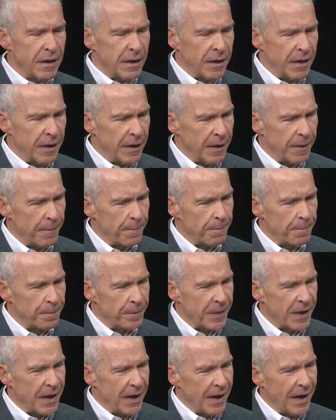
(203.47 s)
-hmm.
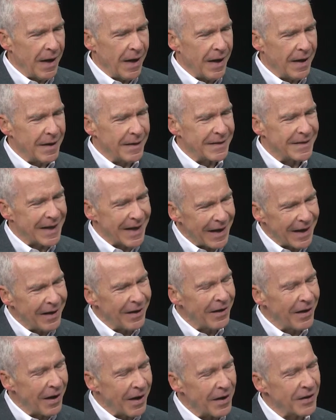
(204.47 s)
um,
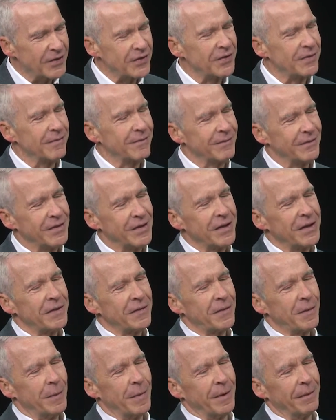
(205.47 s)
tell us just
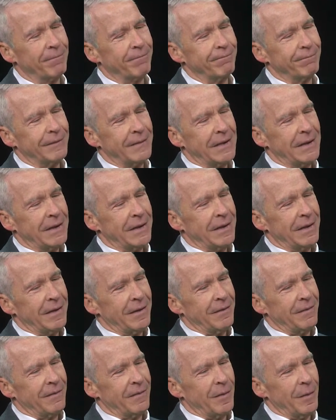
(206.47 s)
from a
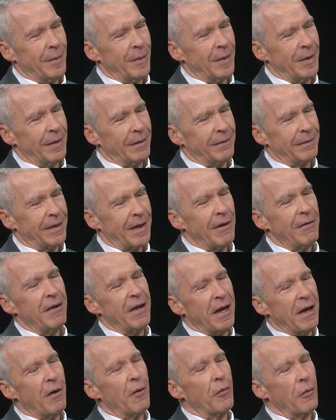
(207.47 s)
from a county
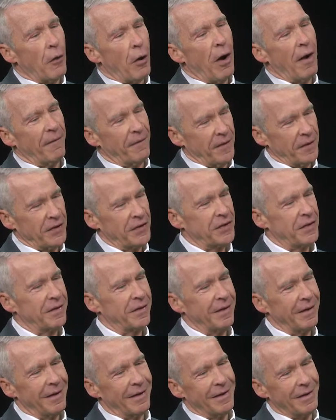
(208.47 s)
health office
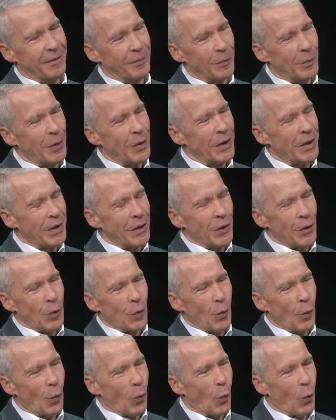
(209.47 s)
uh,
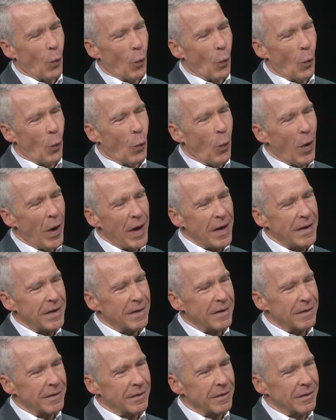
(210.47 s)
what
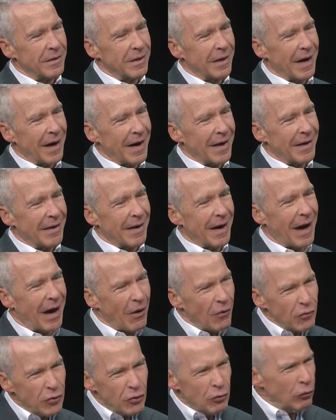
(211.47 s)

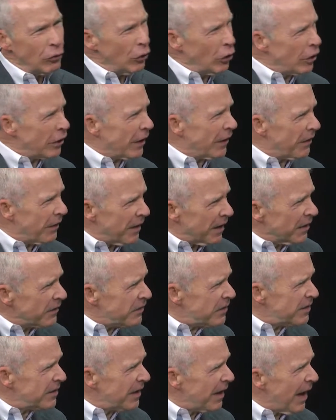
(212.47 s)
how you look at
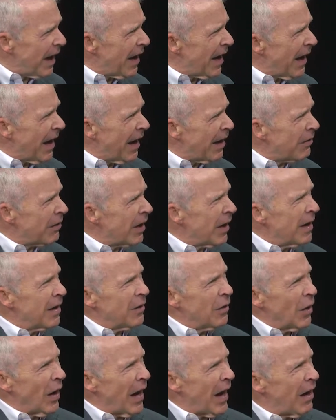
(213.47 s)
this, how
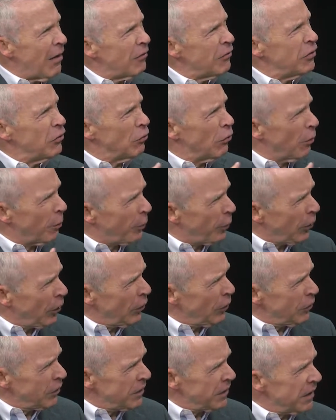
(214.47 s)
how you
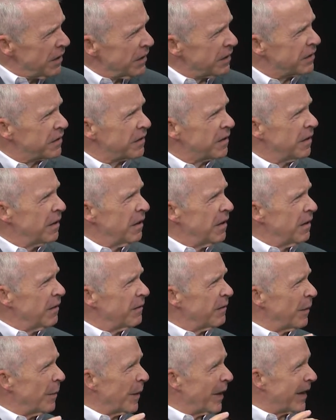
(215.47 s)
approach this
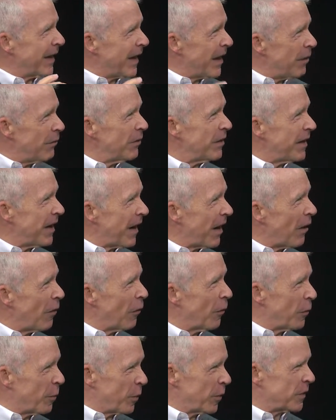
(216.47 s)
from a county
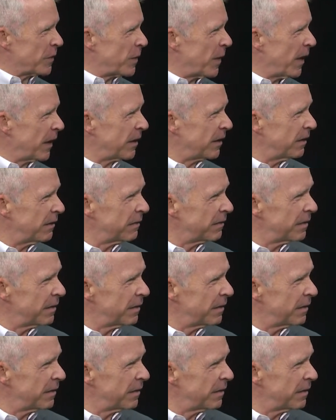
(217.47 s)
health perspective?